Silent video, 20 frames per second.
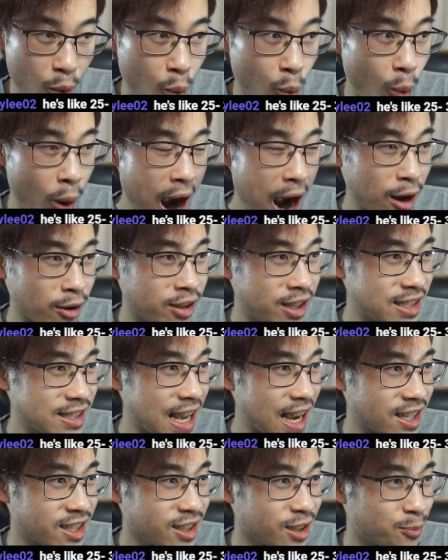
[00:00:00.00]
Wow, this is
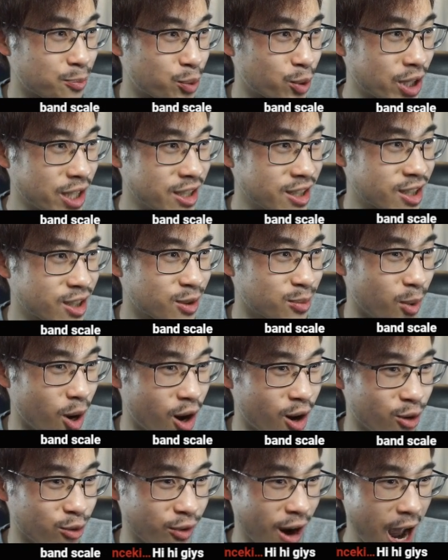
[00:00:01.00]
actually a pretty
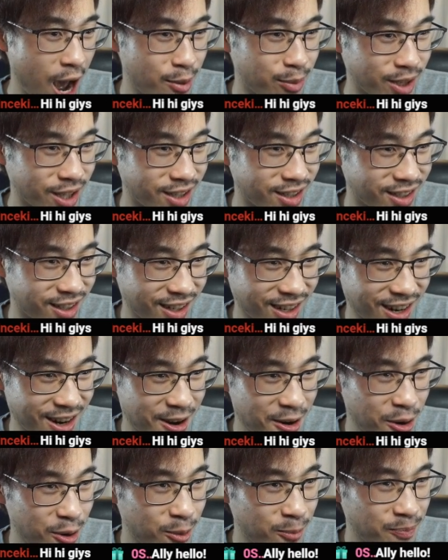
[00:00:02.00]
small rabbit.
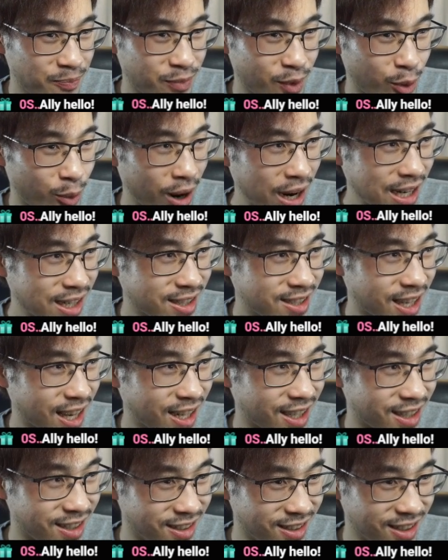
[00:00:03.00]
Wait a
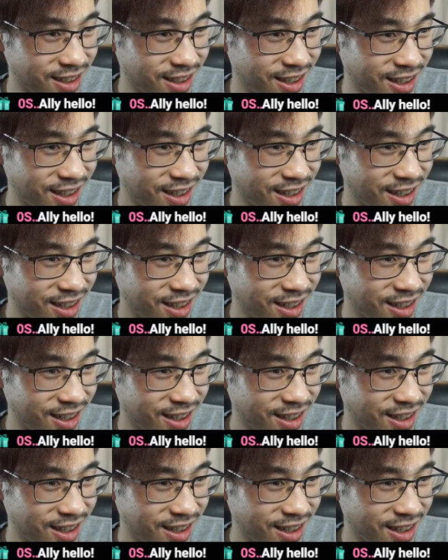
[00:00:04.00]
second.